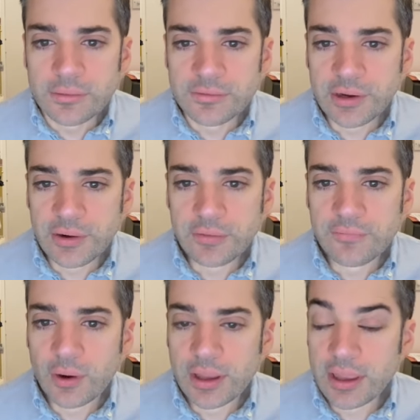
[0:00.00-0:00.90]
Cereal
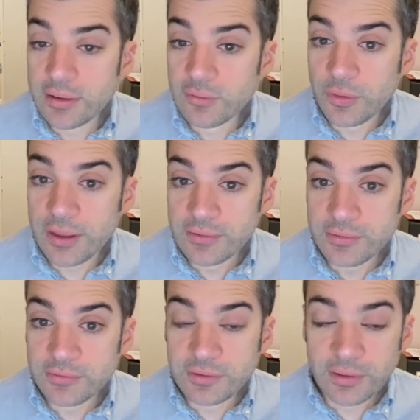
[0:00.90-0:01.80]
for kids with a
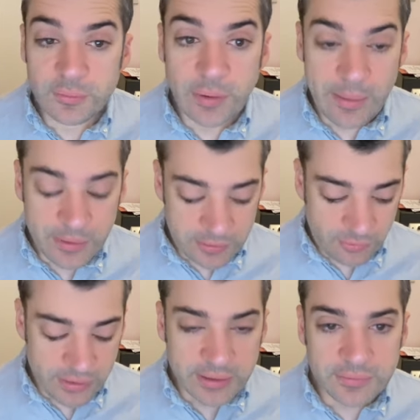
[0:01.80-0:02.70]
silly rabbit
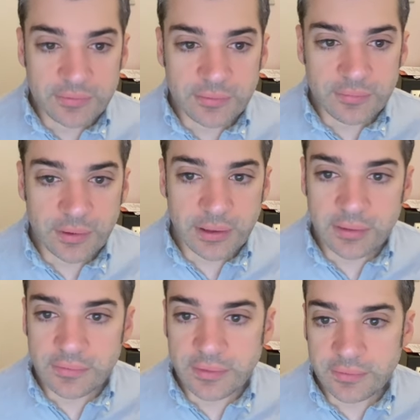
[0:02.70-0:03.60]
Trix is for
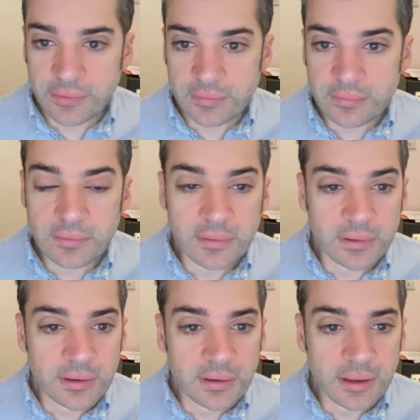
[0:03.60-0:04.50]
kids, as the
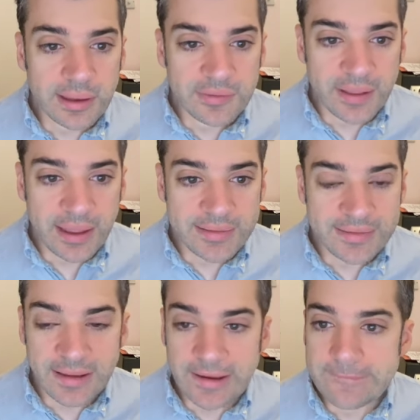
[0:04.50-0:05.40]
as the
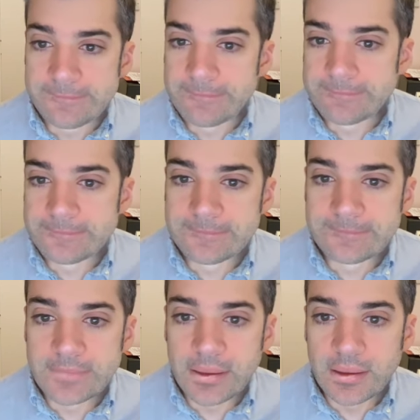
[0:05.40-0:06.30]
ads say.
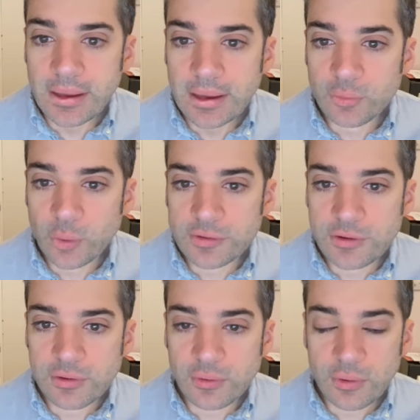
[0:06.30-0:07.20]
And what
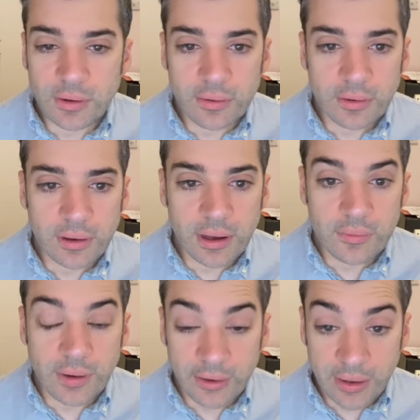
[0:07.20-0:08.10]
to do?
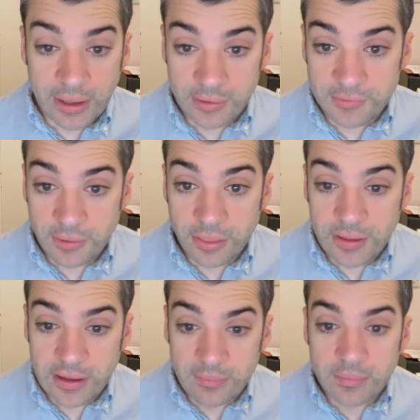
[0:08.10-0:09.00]
Oh, right. Okay. Here's our
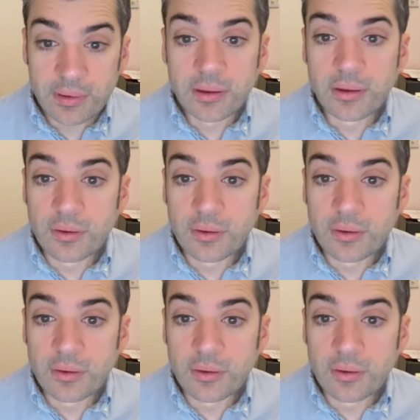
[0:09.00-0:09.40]
theme.